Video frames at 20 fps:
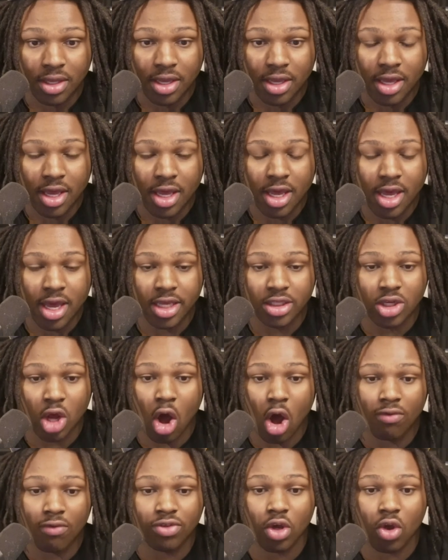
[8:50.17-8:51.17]
His
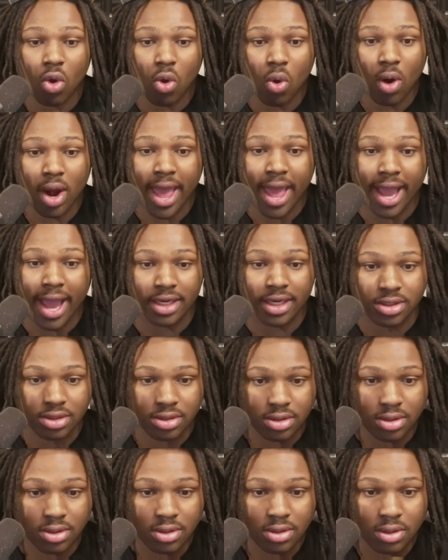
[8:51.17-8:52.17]
off-the-court actions.
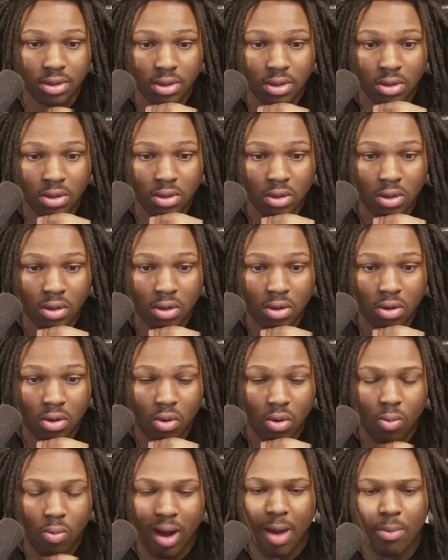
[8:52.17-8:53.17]

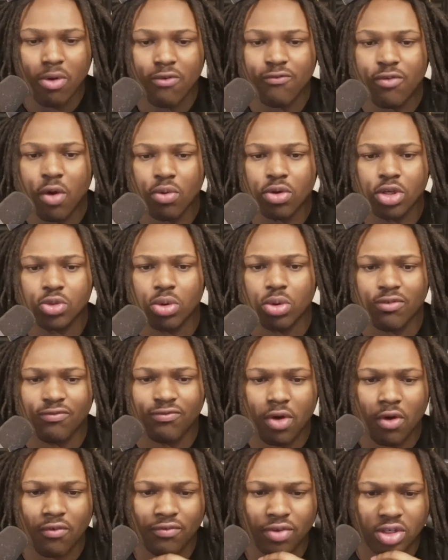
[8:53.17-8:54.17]
Why would voters want to
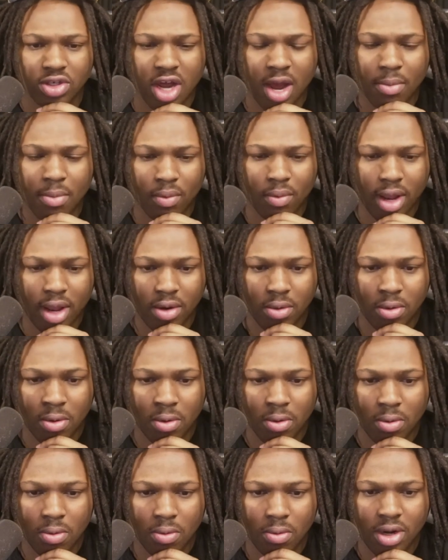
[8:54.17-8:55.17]
vote for Ja Morant
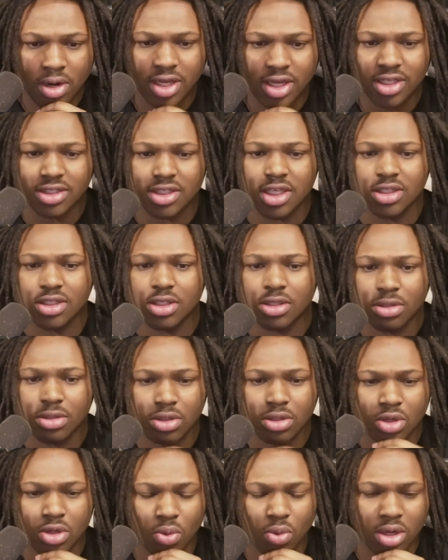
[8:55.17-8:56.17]
when he consistently
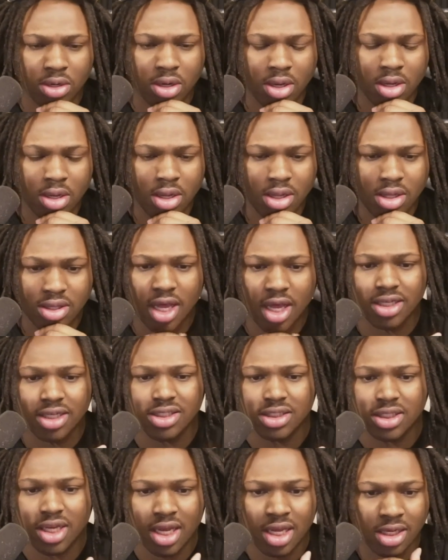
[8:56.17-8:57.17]
doing thuggish
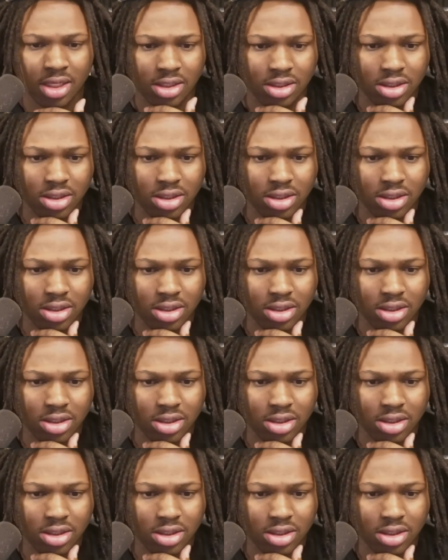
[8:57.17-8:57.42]
things